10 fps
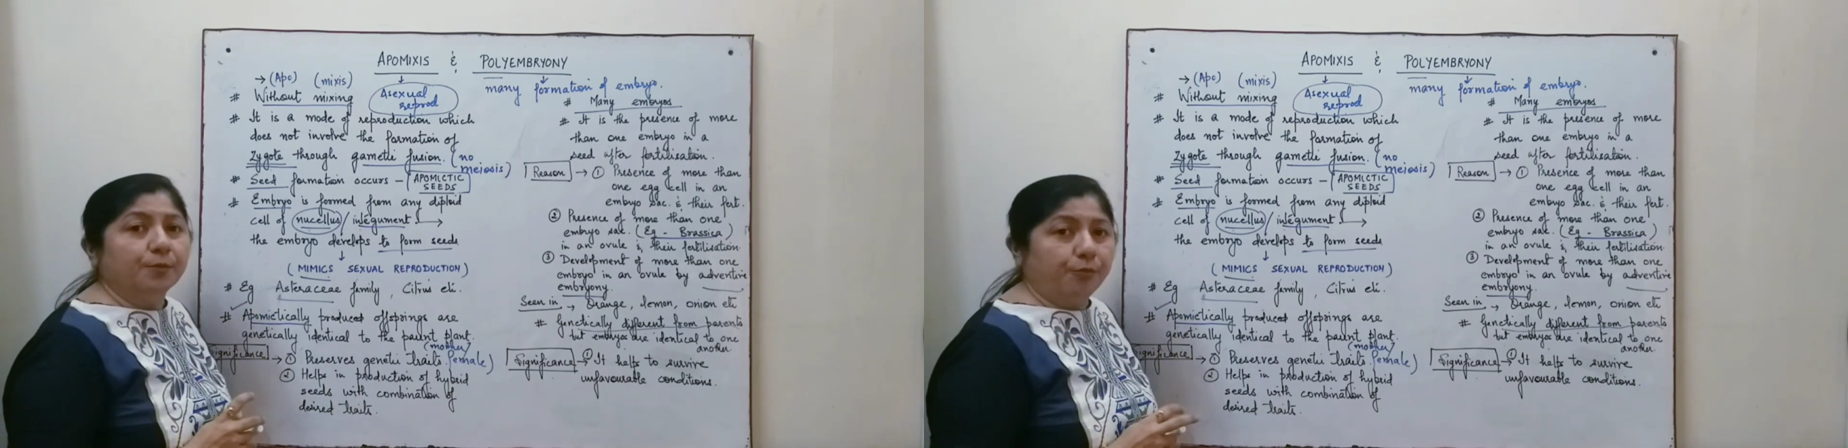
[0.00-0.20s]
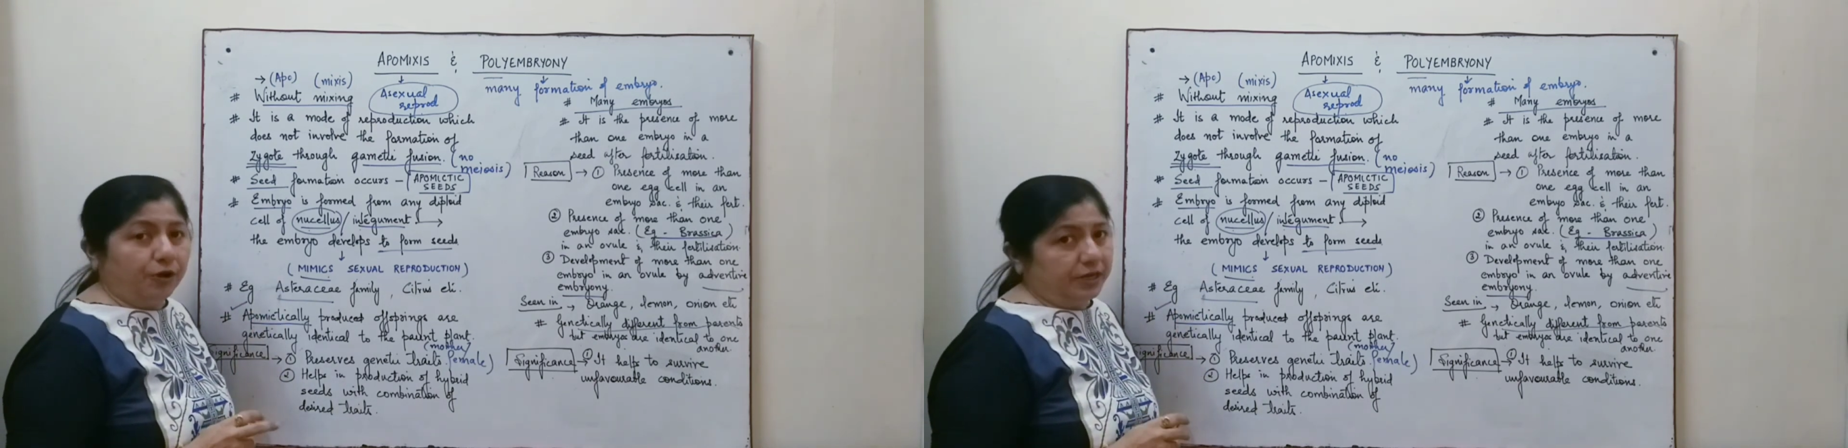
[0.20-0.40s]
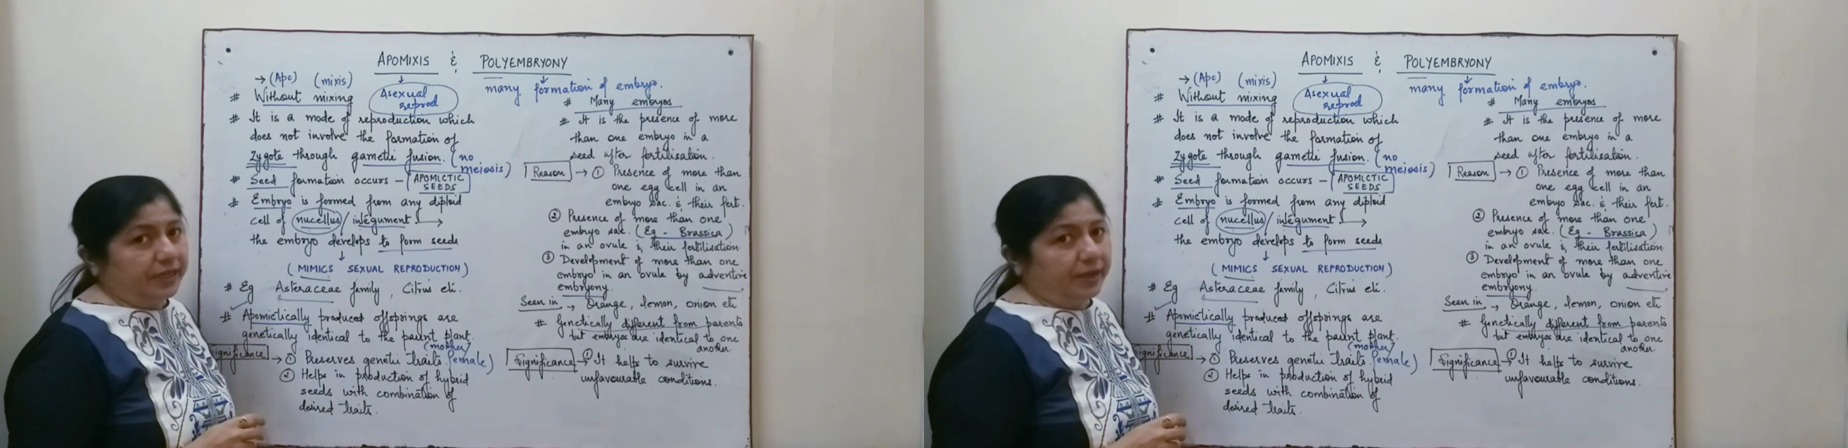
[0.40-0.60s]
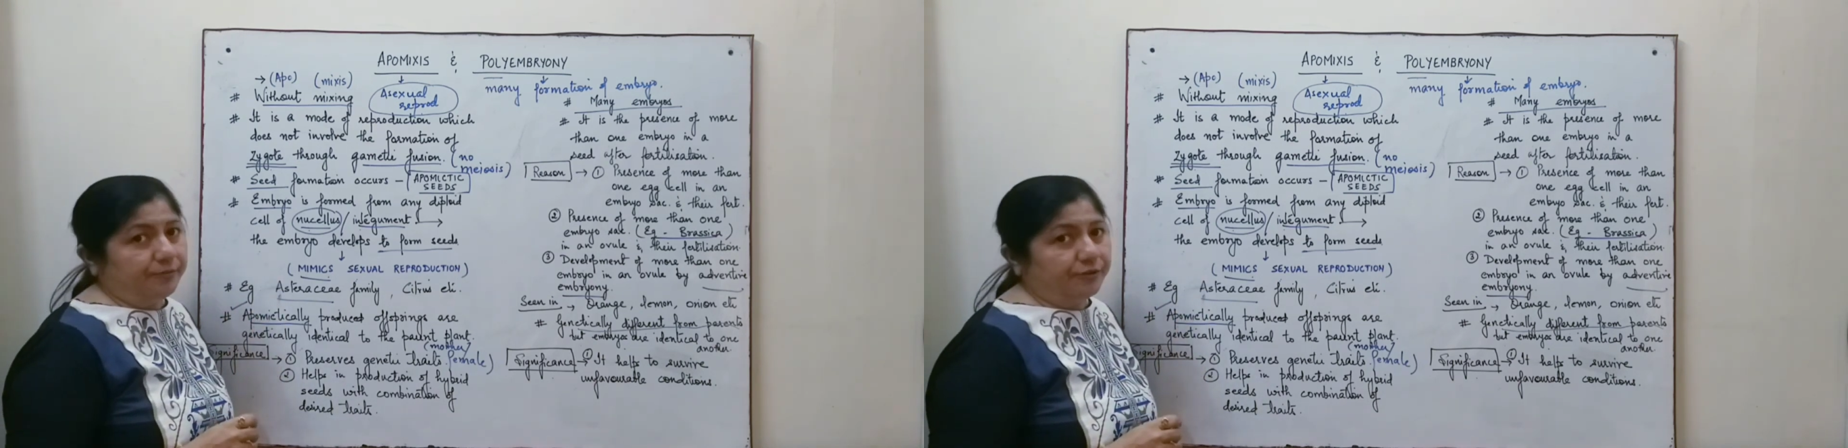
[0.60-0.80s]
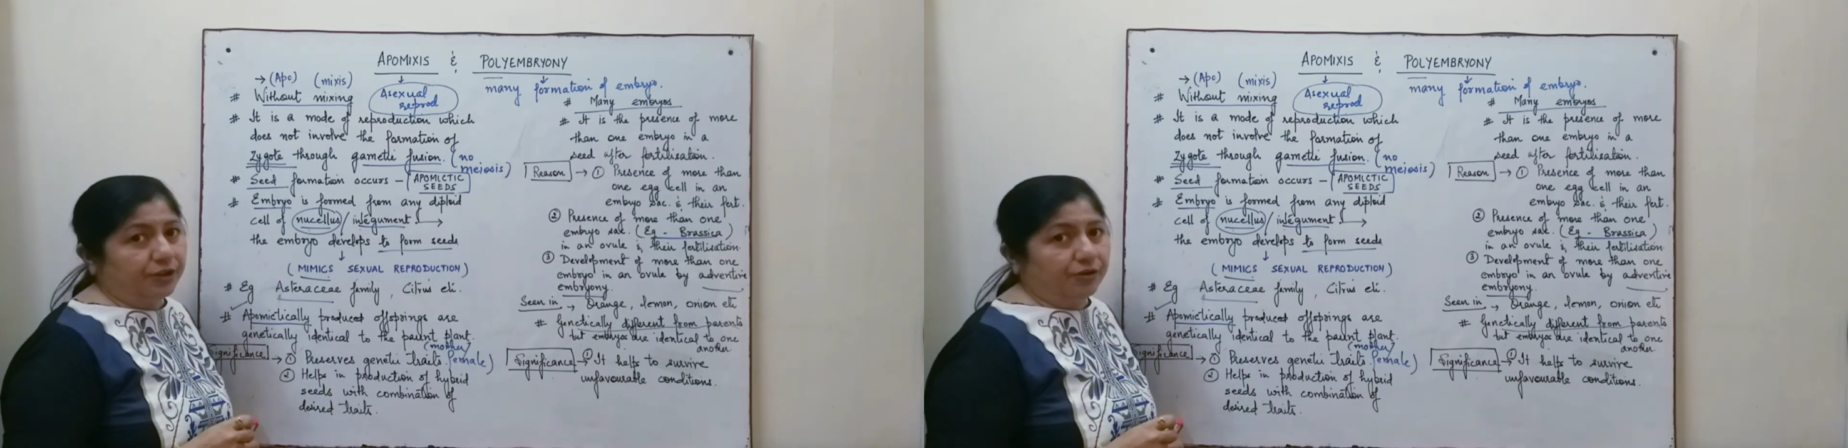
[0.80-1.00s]

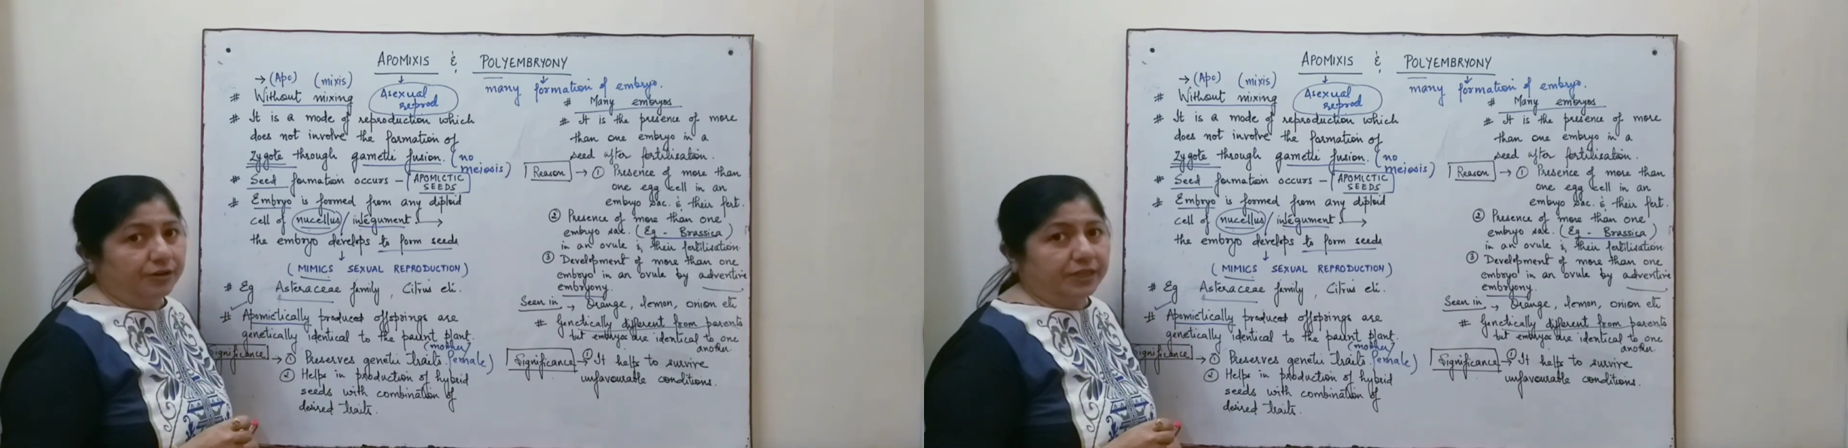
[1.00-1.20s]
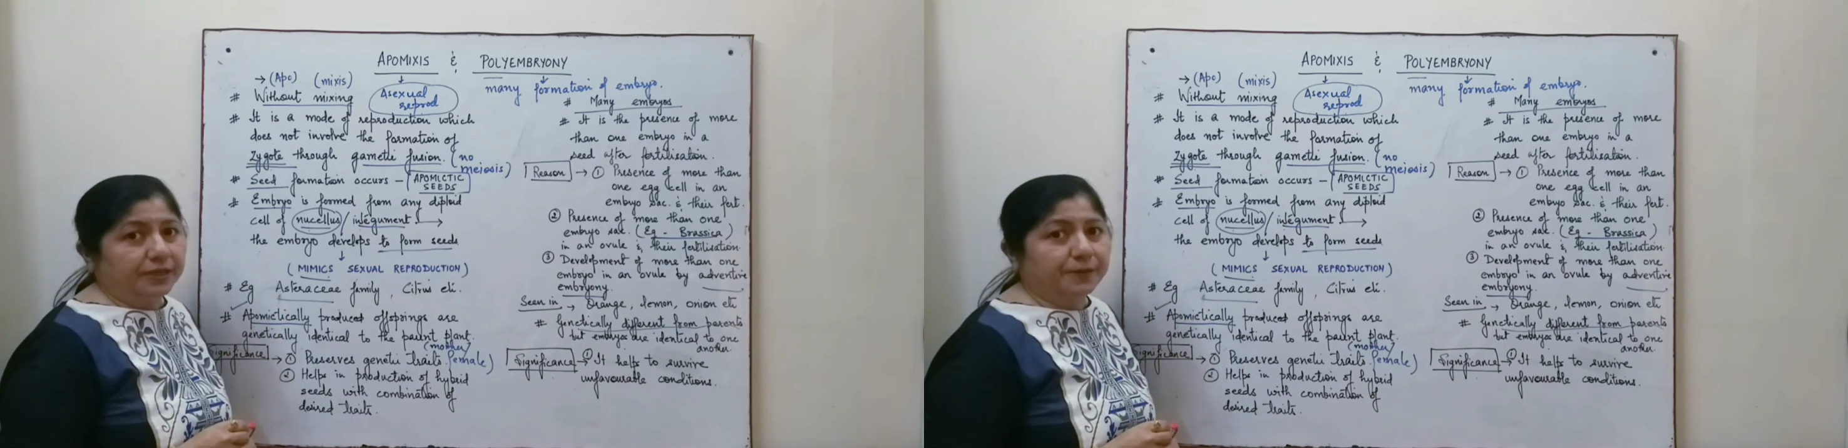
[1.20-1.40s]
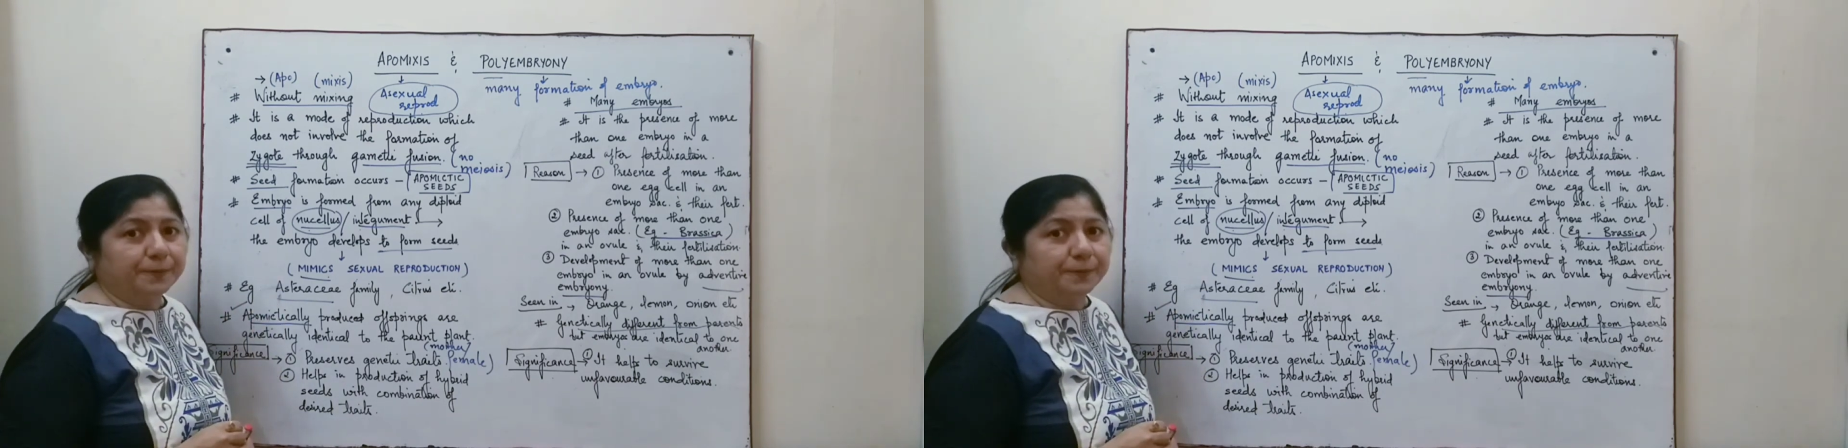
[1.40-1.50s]
polyembryony.